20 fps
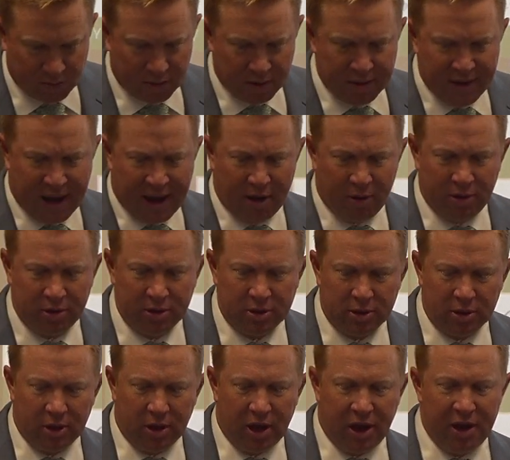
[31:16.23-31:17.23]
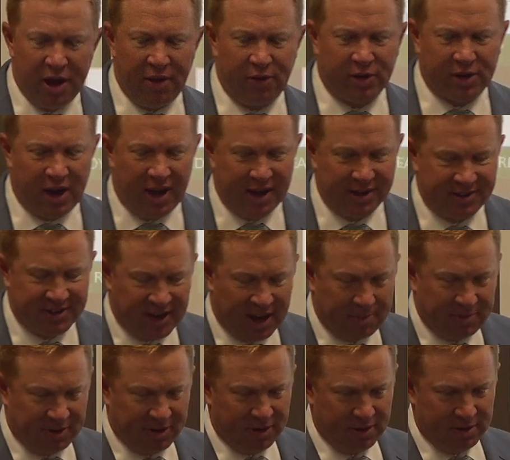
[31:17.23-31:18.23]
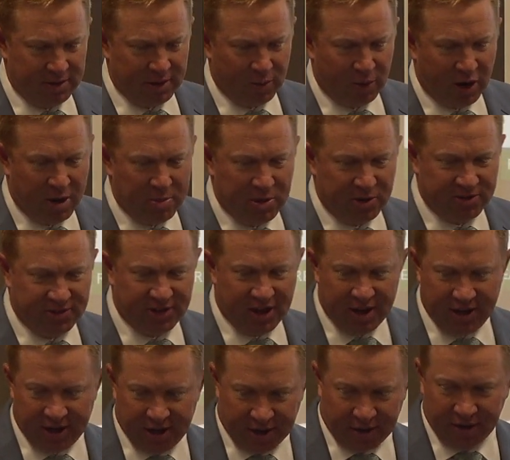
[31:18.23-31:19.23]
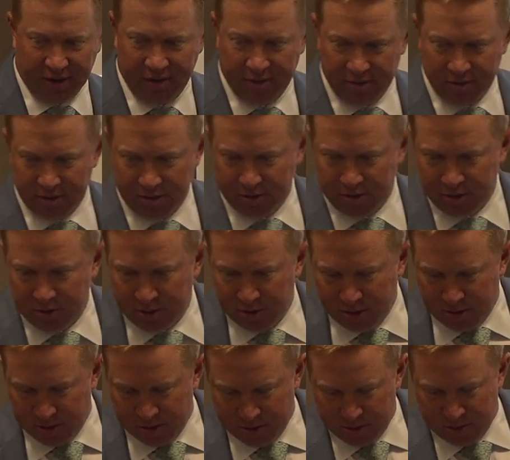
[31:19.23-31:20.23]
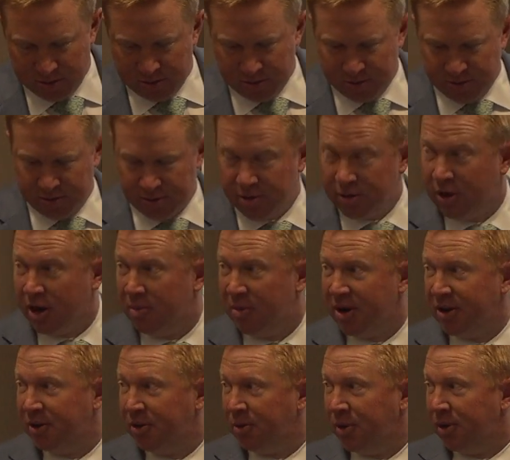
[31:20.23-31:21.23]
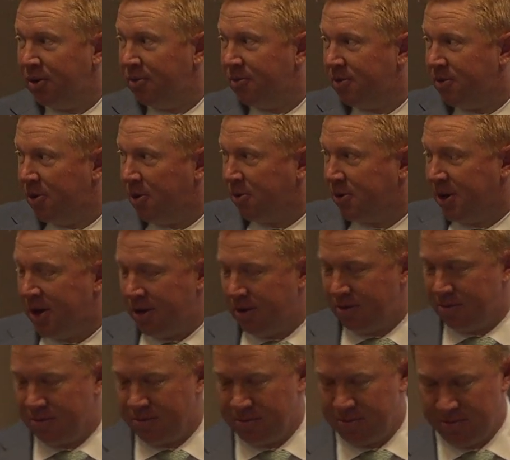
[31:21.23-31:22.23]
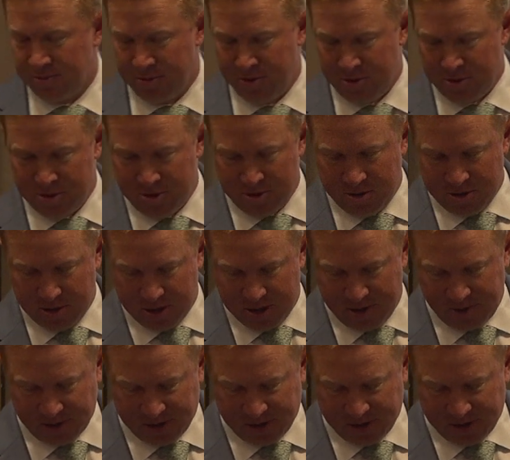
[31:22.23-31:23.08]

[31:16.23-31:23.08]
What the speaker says: now, another concept, we're almost done here. How am I doing? Okay. Another